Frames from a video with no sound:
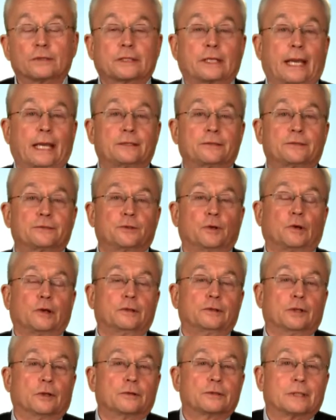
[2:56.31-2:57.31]
cases, you can
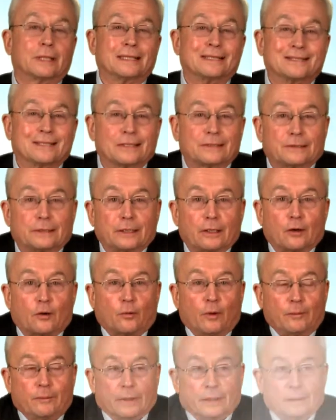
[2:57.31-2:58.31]
use existing
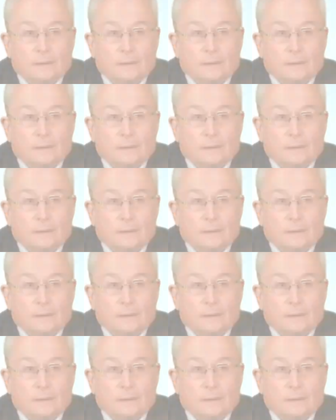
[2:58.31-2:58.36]
equipment